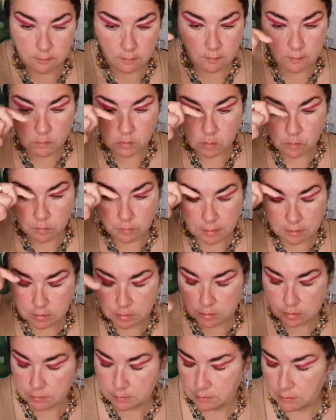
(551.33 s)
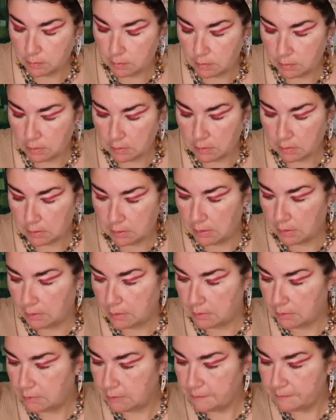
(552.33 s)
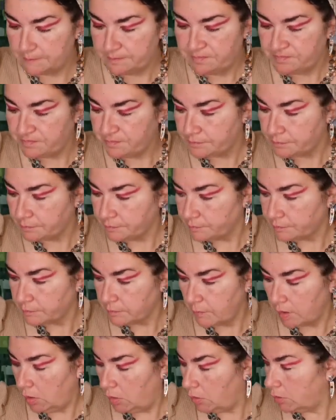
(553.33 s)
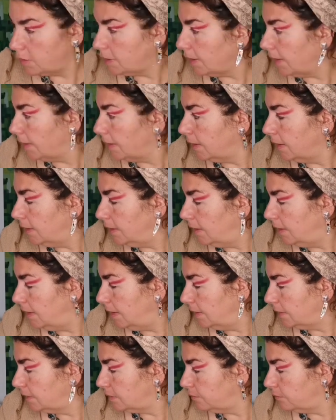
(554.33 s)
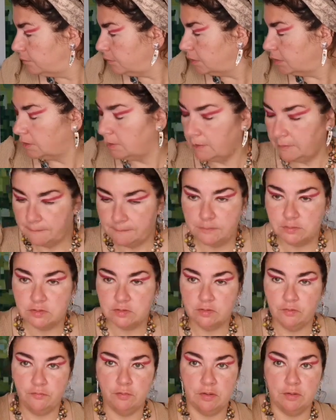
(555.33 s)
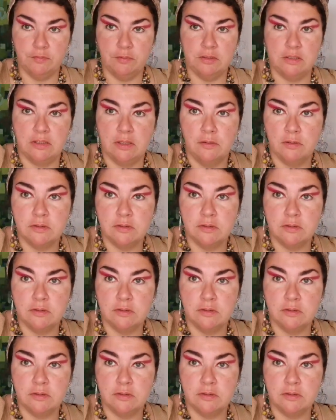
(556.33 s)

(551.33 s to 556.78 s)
Too much. Oh la la. Okay, let me stop for a minute.